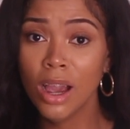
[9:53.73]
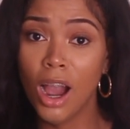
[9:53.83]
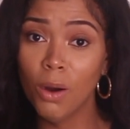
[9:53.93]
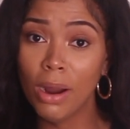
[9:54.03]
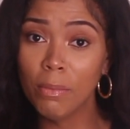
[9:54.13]

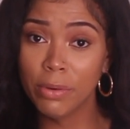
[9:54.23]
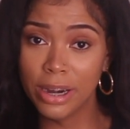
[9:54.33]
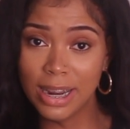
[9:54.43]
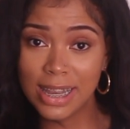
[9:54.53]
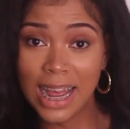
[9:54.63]
Alright,
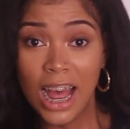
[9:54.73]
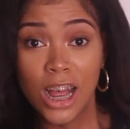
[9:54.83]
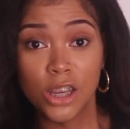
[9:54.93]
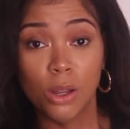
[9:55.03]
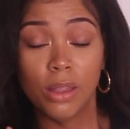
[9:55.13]
pretties,
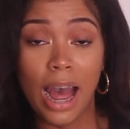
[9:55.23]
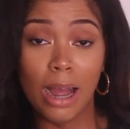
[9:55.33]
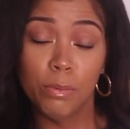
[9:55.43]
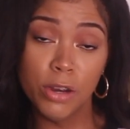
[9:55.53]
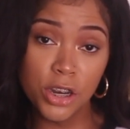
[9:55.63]
so
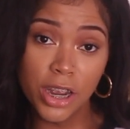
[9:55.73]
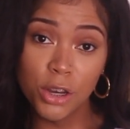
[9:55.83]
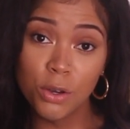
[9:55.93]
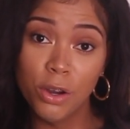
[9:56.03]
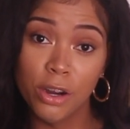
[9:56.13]
I
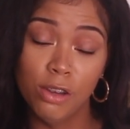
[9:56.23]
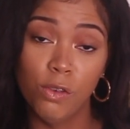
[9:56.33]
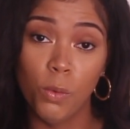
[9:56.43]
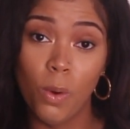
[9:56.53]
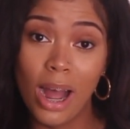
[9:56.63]
appreciate you girls
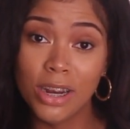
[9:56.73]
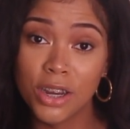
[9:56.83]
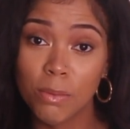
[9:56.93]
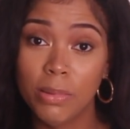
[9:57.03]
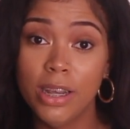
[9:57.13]
for
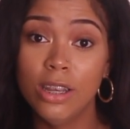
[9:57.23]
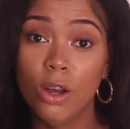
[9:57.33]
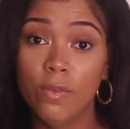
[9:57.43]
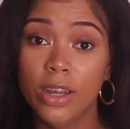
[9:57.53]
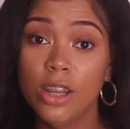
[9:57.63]
watching. Please
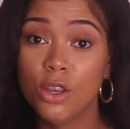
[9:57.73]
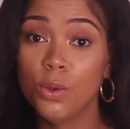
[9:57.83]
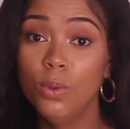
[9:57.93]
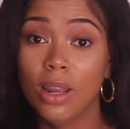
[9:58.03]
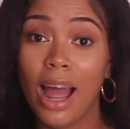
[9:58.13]
don't forget to
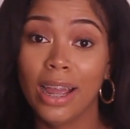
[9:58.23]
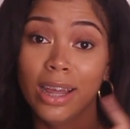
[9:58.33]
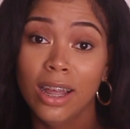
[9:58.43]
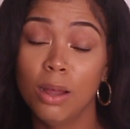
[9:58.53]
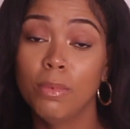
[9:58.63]

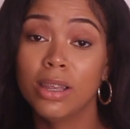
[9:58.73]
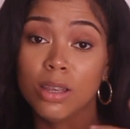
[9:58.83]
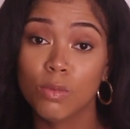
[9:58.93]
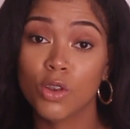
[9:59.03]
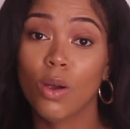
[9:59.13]
like, comment,
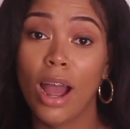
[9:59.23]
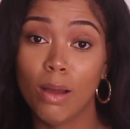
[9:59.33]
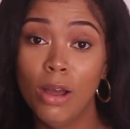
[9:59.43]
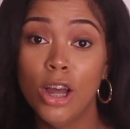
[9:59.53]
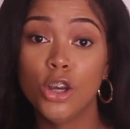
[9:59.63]

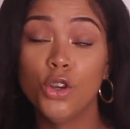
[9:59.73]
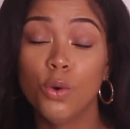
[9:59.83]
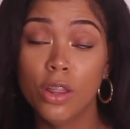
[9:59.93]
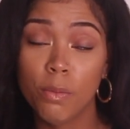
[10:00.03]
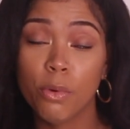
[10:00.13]
subscribe,
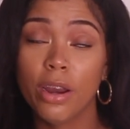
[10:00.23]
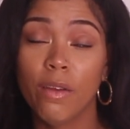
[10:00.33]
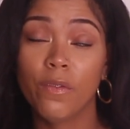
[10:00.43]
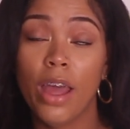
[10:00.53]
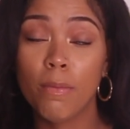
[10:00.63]
join the Pretty
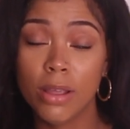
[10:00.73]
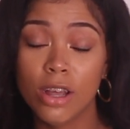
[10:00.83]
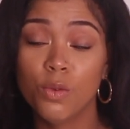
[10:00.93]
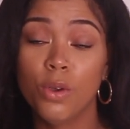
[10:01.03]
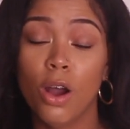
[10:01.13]
family,
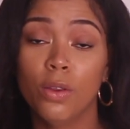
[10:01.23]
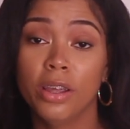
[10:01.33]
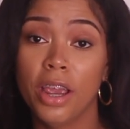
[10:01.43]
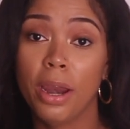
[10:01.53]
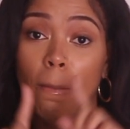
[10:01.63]
because we are only
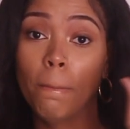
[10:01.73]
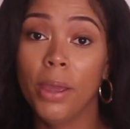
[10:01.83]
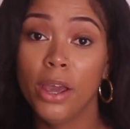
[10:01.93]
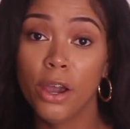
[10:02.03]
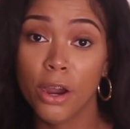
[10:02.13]
getting
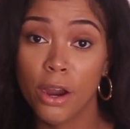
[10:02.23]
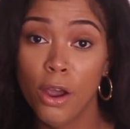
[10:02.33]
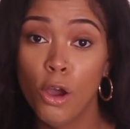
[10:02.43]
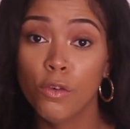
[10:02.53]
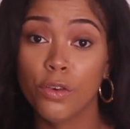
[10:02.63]
bigger
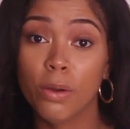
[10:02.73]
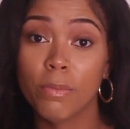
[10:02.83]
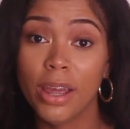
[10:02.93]
from